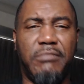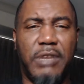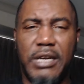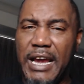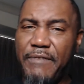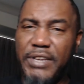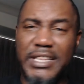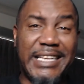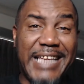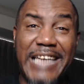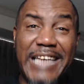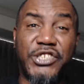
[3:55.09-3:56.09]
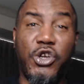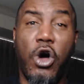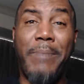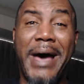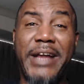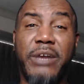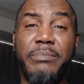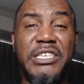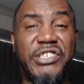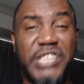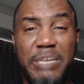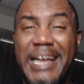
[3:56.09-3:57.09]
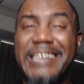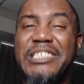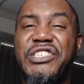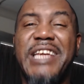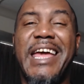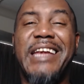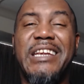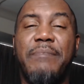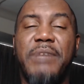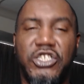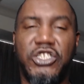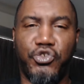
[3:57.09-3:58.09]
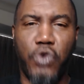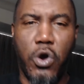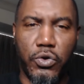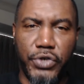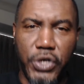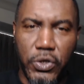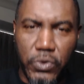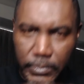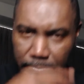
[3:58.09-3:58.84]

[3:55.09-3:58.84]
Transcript: everything that I saw about him, he seemed like a stand up and strong dude.